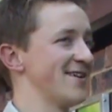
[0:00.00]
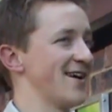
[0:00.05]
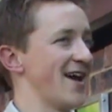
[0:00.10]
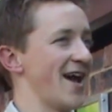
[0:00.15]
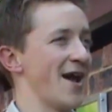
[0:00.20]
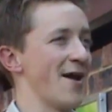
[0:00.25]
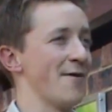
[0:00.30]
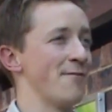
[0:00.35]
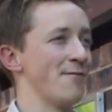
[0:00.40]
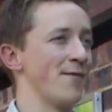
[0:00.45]

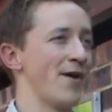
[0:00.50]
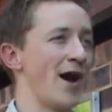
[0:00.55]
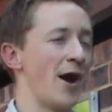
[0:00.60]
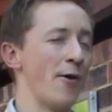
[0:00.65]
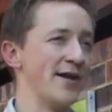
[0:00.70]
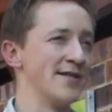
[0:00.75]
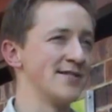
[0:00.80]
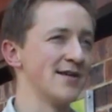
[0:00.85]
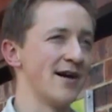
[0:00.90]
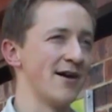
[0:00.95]
I
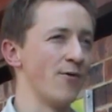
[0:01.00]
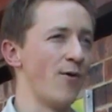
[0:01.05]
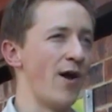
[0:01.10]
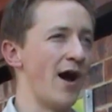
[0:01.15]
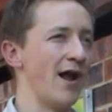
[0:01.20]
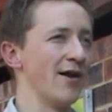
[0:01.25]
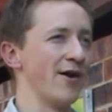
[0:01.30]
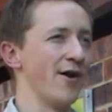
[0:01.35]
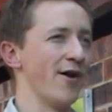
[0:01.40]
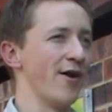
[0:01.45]
went out a
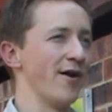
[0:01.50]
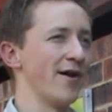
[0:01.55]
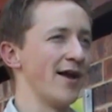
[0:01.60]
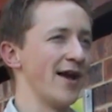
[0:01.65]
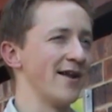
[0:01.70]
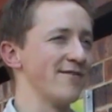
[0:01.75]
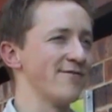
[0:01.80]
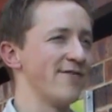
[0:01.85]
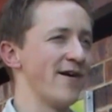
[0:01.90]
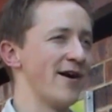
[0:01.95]
while ago
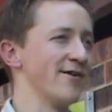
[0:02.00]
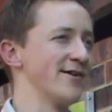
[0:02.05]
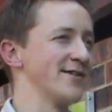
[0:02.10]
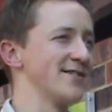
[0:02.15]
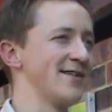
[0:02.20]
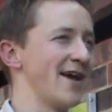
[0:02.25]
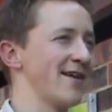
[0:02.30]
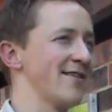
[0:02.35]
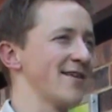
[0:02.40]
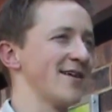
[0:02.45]
and found a
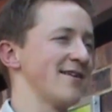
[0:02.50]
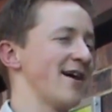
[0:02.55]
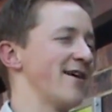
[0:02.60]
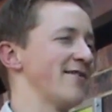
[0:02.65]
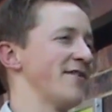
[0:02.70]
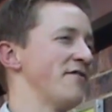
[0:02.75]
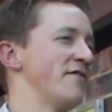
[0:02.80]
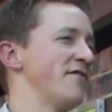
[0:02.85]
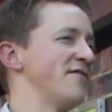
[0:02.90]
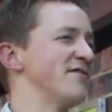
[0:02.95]
snake that
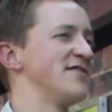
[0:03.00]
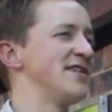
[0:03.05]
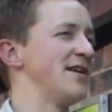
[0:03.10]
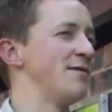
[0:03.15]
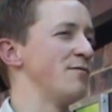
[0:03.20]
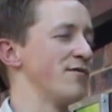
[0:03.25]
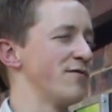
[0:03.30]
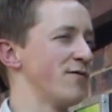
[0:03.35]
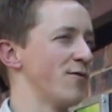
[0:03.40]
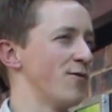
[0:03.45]
I've never even seen
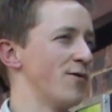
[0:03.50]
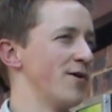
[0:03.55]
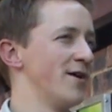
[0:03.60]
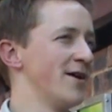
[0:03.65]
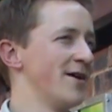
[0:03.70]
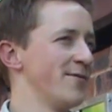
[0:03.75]
before,